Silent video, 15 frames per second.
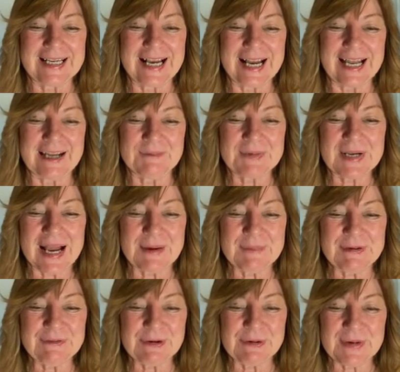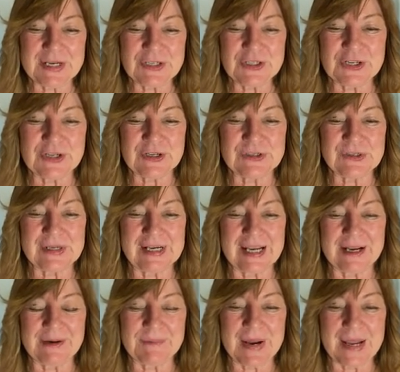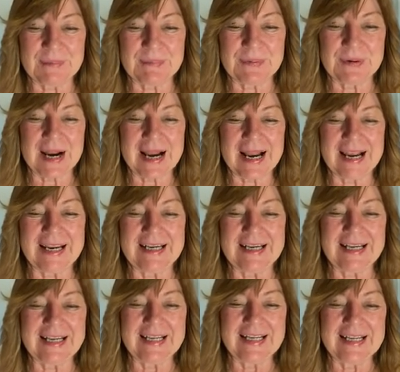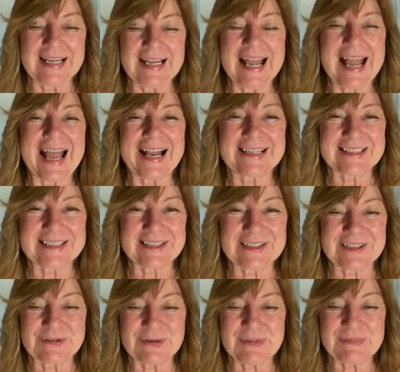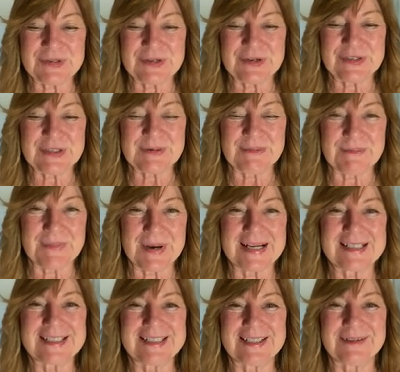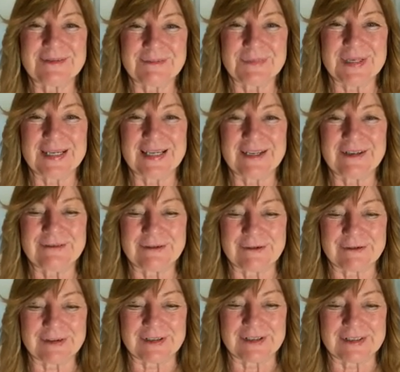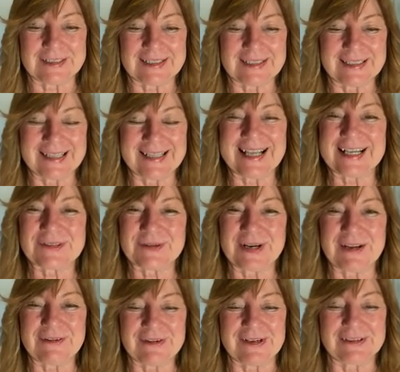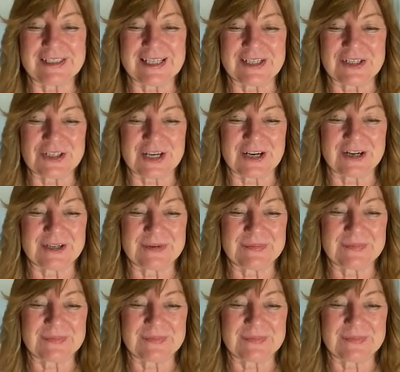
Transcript: I am coming for my children and my bride as the scriptures must be fulfilled. And that's what I felt he shared.